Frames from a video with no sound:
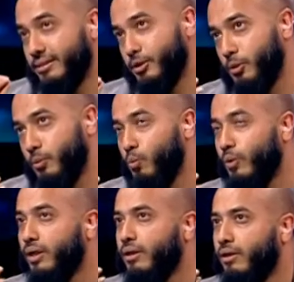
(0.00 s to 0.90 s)
You
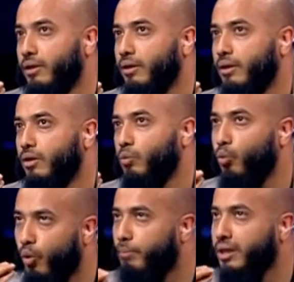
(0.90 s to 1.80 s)
know,
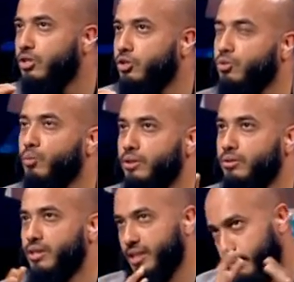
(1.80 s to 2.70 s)
what made you want to
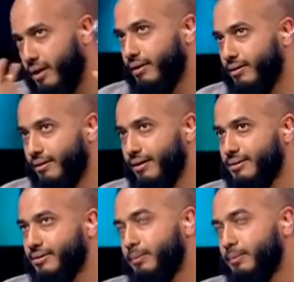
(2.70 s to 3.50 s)
take part in that?